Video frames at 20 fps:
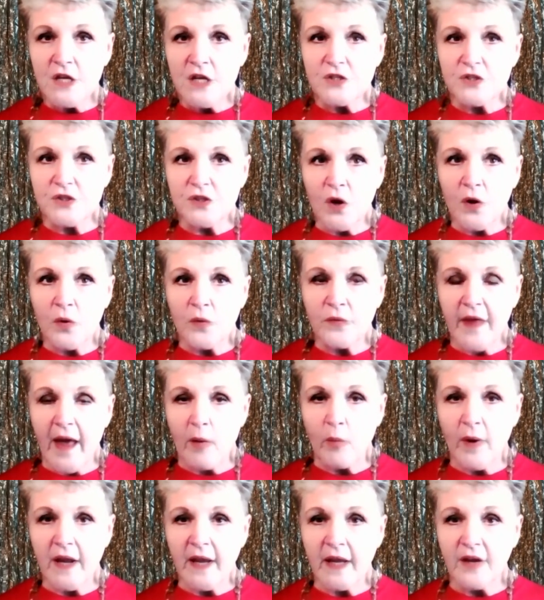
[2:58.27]
So
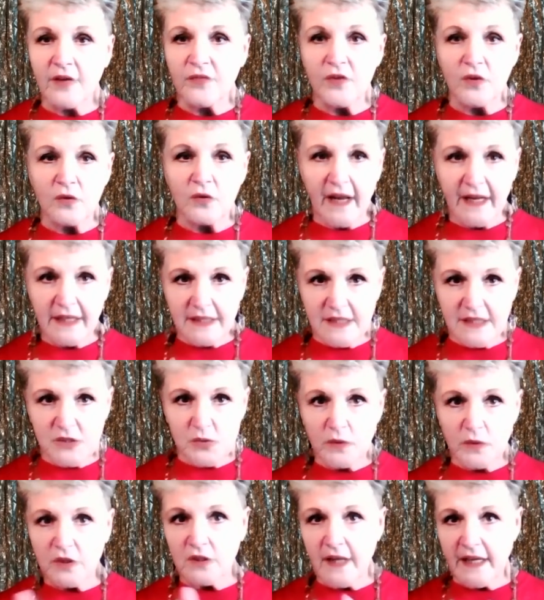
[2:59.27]
that way, if you like
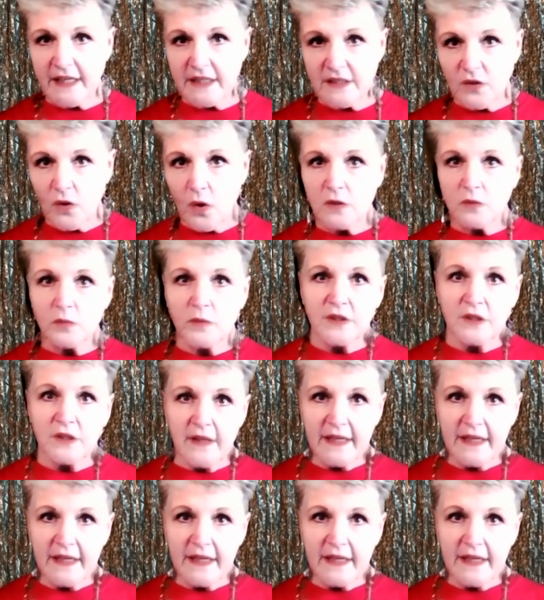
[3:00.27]
this one, you like the gold one,